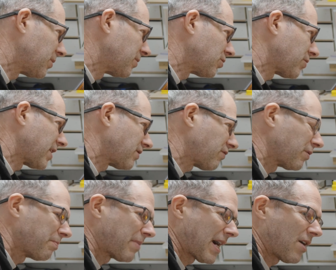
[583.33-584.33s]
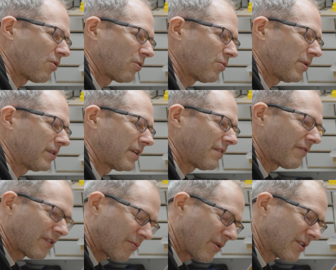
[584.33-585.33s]
transfer power well enough.
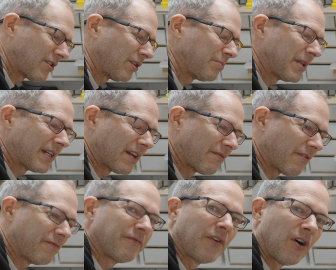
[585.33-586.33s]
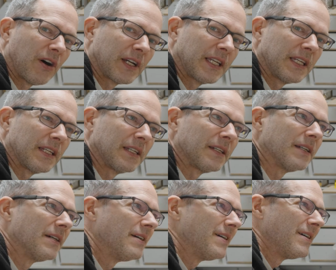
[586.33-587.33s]
Otherwise, it'll be kind of a foggy